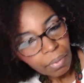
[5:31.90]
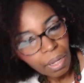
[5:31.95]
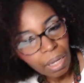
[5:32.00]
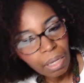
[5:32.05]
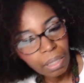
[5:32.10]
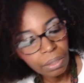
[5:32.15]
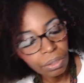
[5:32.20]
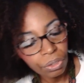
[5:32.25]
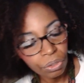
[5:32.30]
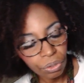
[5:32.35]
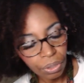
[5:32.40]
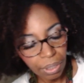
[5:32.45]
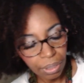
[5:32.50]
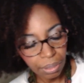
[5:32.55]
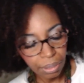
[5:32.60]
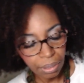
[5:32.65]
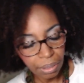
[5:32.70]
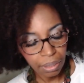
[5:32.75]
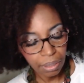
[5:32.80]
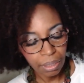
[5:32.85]

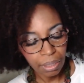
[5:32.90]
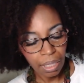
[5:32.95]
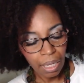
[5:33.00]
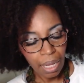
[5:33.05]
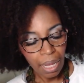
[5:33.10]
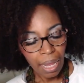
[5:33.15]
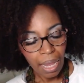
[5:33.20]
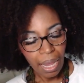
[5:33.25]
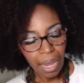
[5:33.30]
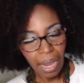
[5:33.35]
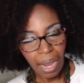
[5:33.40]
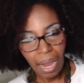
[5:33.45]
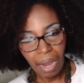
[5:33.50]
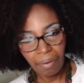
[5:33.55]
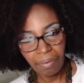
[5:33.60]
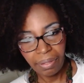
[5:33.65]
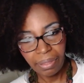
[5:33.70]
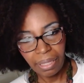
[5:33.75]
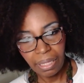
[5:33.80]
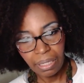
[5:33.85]
instructions.
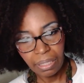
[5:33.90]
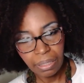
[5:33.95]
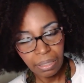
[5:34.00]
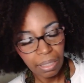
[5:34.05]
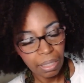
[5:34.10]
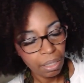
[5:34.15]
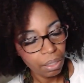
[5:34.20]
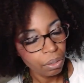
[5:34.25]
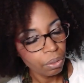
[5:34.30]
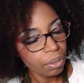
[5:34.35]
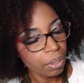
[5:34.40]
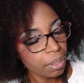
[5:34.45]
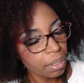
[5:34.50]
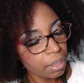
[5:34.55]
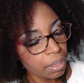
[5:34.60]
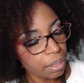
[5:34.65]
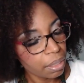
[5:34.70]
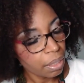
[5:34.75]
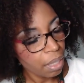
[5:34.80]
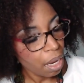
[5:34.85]
Everything is included.
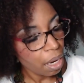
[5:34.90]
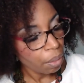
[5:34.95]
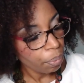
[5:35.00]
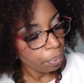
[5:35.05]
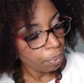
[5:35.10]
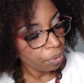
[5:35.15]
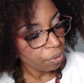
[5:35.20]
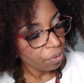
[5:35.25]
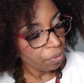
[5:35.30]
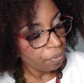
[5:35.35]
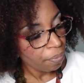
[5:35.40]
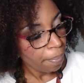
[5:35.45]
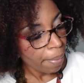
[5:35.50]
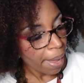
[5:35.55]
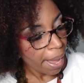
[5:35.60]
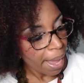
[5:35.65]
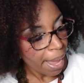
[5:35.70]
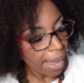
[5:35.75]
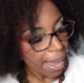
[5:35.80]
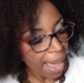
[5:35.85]
This is all approved
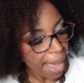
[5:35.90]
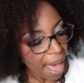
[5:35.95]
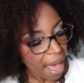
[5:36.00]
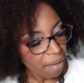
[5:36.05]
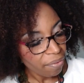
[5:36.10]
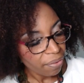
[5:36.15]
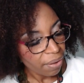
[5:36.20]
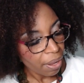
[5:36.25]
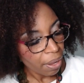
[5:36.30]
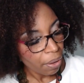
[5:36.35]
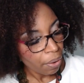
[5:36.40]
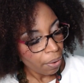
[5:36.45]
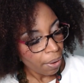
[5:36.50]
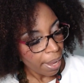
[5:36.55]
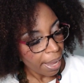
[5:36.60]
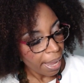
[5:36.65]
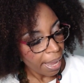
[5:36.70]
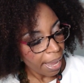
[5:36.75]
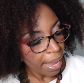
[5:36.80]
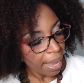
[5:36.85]
by
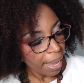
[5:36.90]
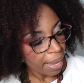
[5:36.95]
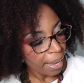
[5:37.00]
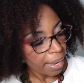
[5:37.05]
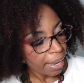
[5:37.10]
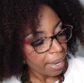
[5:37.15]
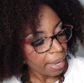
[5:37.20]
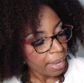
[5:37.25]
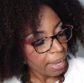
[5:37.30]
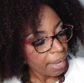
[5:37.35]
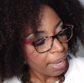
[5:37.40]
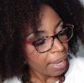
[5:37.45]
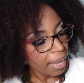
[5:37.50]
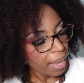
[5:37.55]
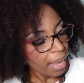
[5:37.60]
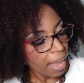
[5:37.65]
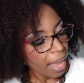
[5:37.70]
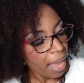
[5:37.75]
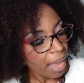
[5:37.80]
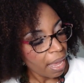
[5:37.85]
AAFCO,
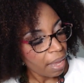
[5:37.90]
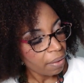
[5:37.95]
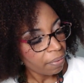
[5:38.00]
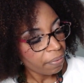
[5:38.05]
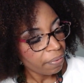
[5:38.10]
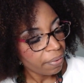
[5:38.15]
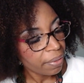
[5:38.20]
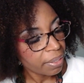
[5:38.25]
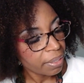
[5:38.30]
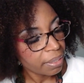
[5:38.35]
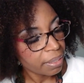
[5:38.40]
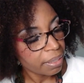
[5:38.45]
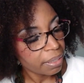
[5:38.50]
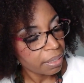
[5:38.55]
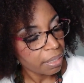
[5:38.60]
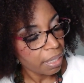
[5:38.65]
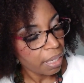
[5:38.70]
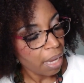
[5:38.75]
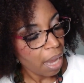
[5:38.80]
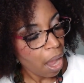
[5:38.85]

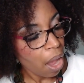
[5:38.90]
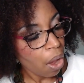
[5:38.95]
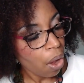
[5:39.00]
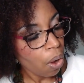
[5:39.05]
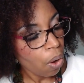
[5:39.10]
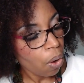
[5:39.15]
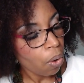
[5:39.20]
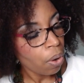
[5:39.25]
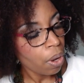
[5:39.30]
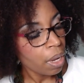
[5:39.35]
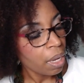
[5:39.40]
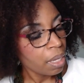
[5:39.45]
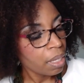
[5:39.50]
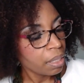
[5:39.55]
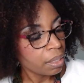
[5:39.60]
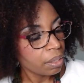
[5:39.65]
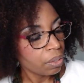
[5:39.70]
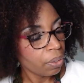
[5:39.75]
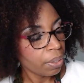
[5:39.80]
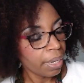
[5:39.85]
AAFCO.
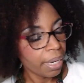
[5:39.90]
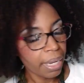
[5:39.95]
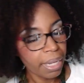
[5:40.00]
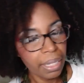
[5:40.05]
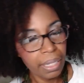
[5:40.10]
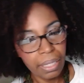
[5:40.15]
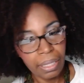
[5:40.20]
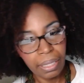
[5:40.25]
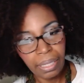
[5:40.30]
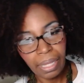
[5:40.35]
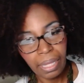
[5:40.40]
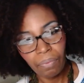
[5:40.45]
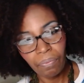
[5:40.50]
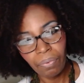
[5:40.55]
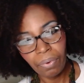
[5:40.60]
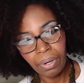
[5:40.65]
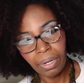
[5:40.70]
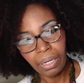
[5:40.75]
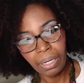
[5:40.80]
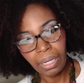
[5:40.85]
So again, they've
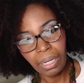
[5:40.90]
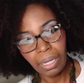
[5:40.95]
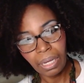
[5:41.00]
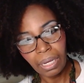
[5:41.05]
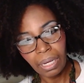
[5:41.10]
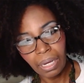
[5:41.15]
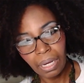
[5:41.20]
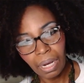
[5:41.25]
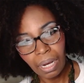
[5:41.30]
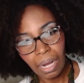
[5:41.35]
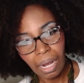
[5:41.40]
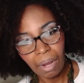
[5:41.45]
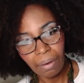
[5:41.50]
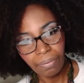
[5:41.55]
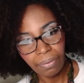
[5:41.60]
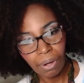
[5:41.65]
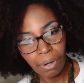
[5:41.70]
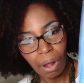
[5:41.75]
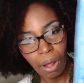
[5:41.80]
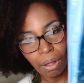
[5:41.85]
really
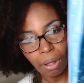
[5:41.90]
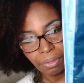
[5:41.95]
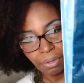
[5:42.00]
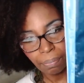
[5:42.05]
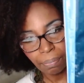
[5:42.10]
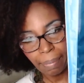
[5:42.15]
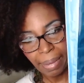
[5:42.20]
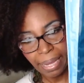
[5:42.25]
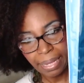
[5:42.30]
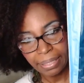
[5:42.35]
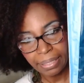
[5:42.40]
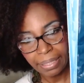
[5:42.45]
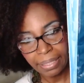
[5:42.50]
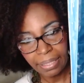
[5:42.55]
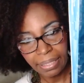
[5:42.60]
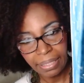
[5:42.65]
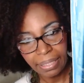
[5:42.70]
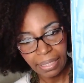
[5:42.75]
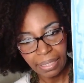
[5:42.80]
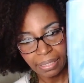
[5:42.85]
covered all their
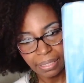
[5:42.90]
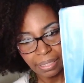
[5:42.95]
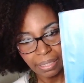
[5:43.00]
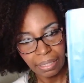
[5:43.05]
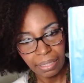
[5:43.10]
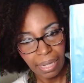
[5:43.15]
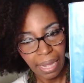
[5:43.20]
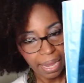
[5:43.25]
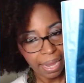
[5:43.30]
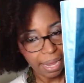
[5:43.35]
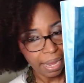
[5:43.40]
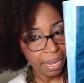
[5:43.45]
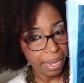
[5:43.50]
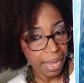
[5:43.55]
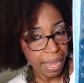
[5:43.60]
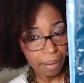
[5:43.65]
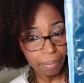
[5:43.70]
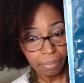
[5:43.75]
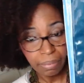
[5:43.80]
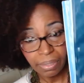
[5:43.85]
bases. They did,
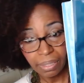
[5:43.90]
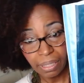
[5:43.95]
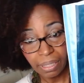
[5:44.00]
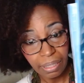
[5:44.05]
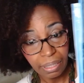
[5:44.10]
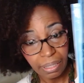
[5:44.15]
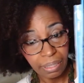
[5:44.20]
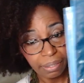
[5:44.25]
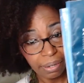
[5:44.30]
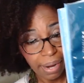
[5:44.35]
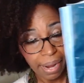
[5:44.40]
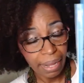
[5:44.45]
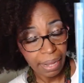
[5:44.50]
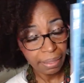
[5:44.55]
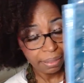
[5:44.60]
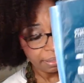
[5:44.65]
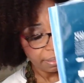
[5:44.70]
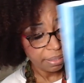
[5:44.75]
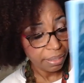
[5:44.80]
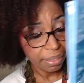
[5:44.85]
Amazon did
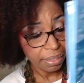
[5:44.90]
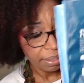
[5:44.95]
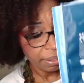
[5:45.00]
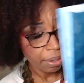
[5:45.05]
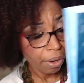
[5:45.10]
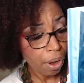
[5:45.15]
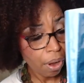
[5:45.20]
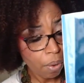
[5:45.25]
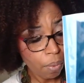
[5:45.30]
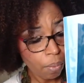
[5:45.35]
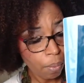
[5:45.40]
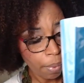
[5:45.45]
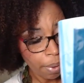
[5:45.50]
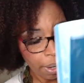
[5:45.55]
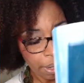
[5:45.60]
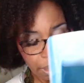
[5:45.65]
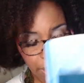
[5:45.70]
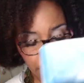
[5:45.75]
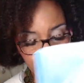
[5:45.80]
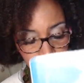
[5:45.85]
their
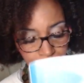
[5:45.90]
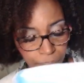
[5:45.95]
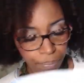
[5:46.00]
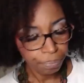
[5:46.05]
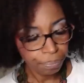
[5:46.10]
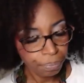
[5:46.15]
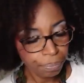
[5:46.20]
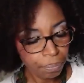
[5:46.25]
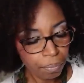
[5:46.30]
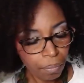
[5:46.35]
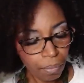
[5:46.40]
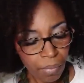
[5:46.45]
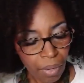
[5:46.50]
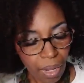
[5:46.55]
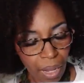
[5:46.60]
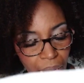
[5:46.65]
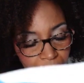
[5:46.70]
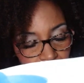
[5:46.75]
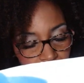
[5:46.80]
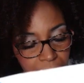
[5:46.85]
homework,
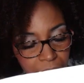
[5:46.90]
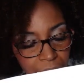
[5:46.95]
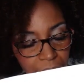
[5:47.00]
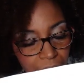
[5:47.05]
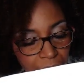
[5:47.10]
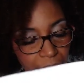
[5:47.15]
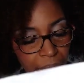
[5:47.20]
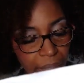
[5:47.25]
and